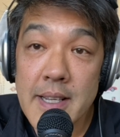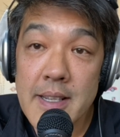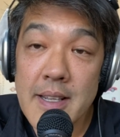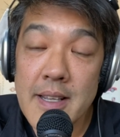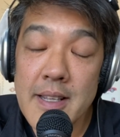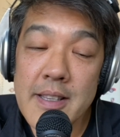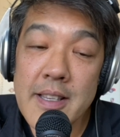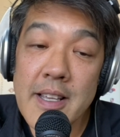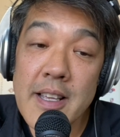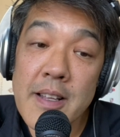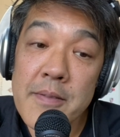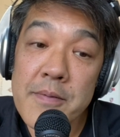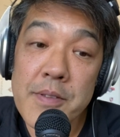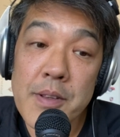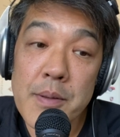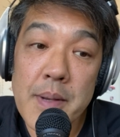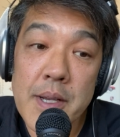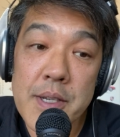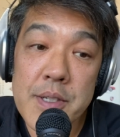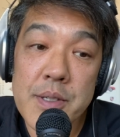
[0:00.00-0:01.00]
And the
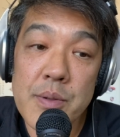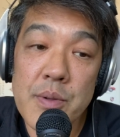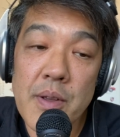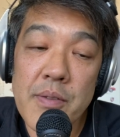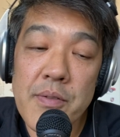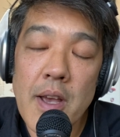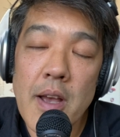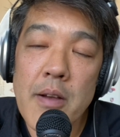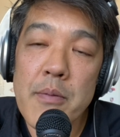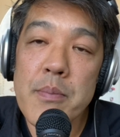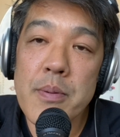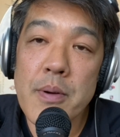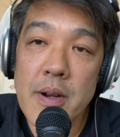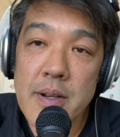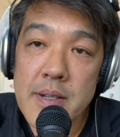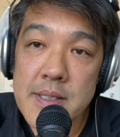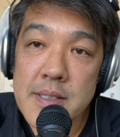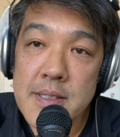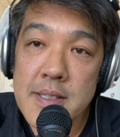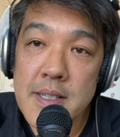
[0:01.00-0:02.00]
inflammation, if you have
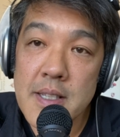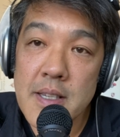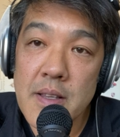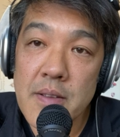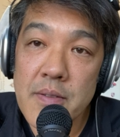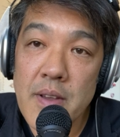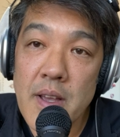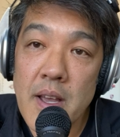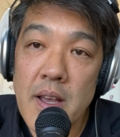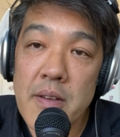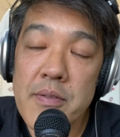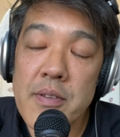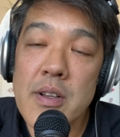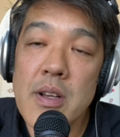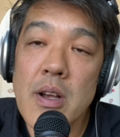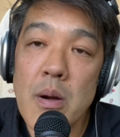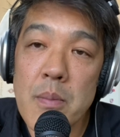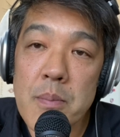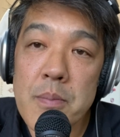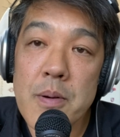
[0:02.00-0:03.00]
broken skin, if you have
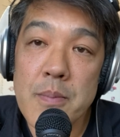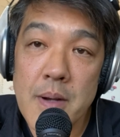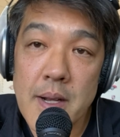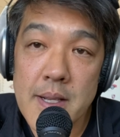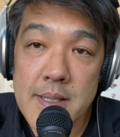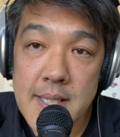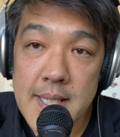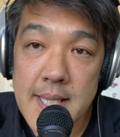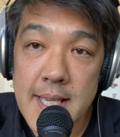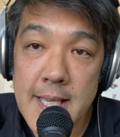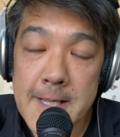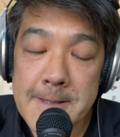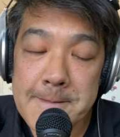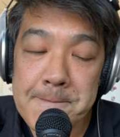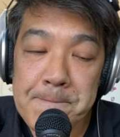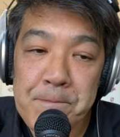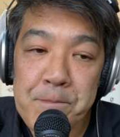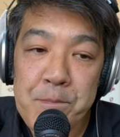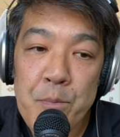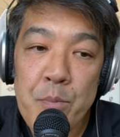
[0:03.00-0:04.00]
compromised
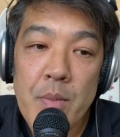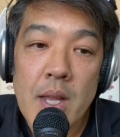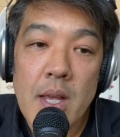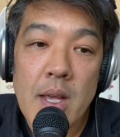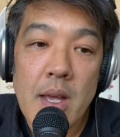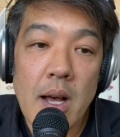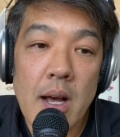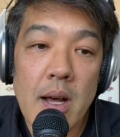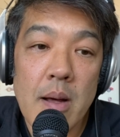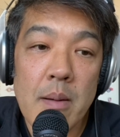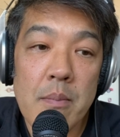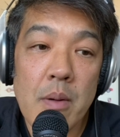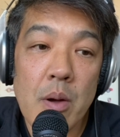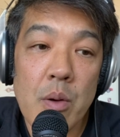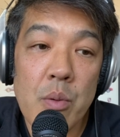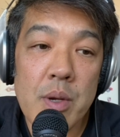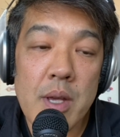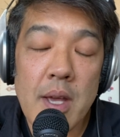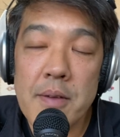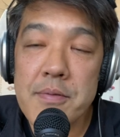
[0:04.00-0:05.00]
skin, um,
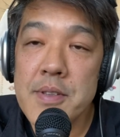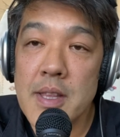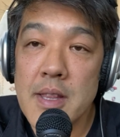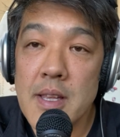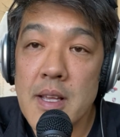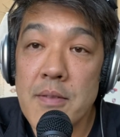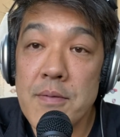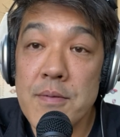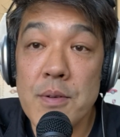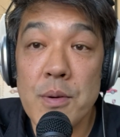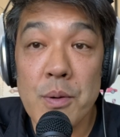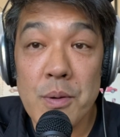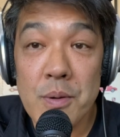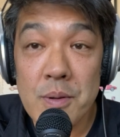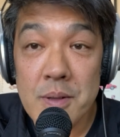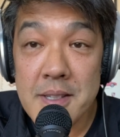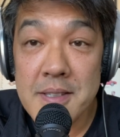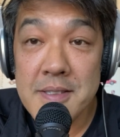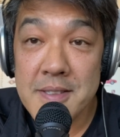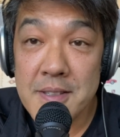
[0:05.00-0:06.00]
we have to think of
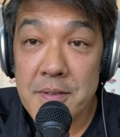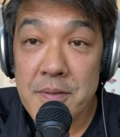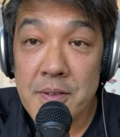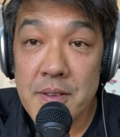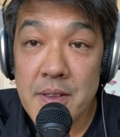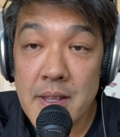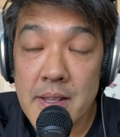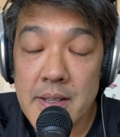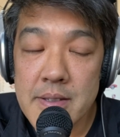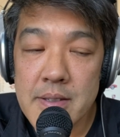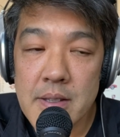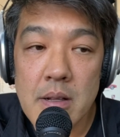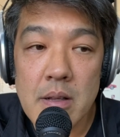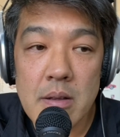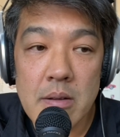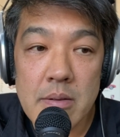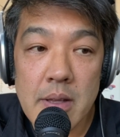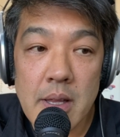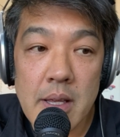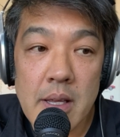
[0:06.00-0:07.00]
all these different things,
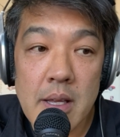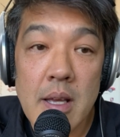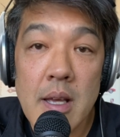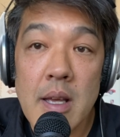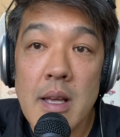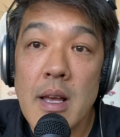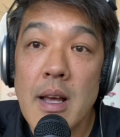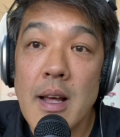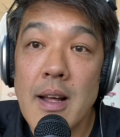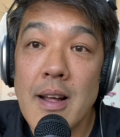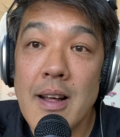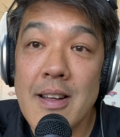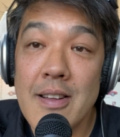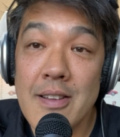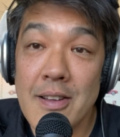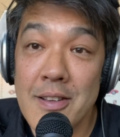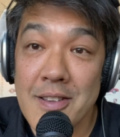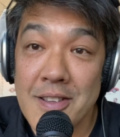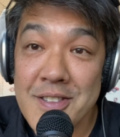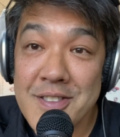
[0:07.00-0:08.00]
including uh,
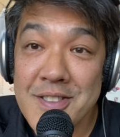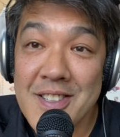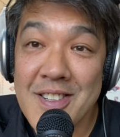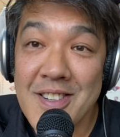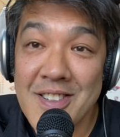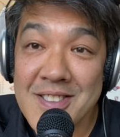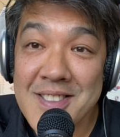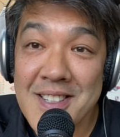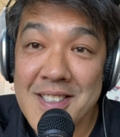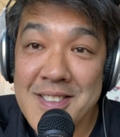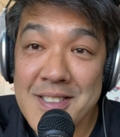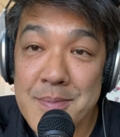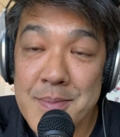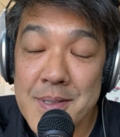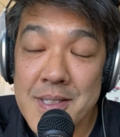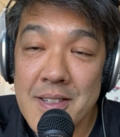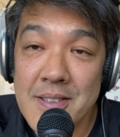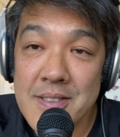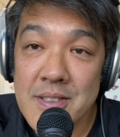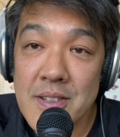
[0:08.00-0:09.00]
allergic contact
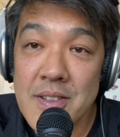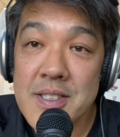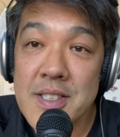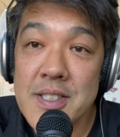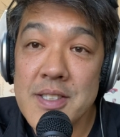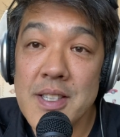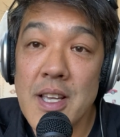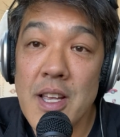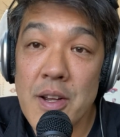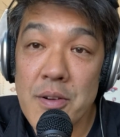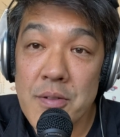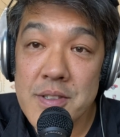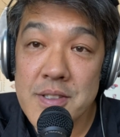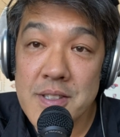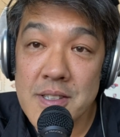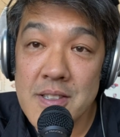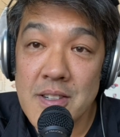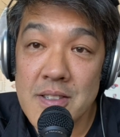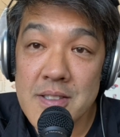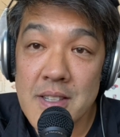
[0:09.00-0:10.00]
dermatitis, not just
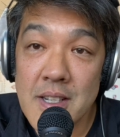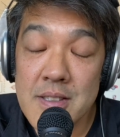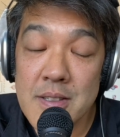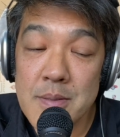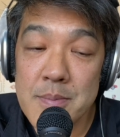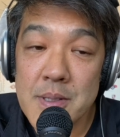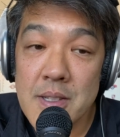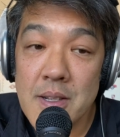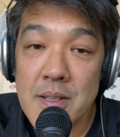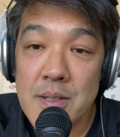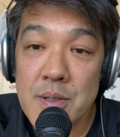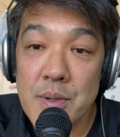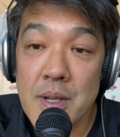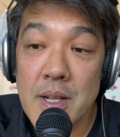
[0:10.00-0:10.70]
irritant contact dermatitis.